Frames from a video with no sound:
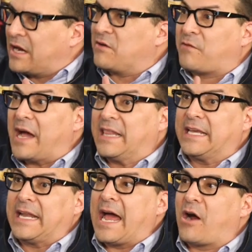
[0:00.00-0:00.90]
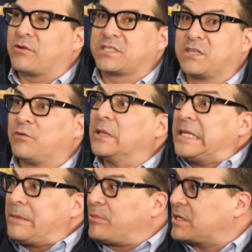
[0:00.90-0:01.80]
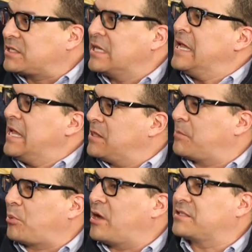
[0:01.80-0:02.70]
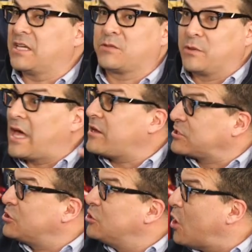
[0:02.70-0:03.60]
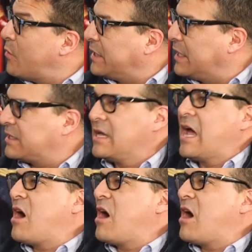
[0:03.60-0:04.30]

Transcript: and violate our civil liberties in the process without us knowing it.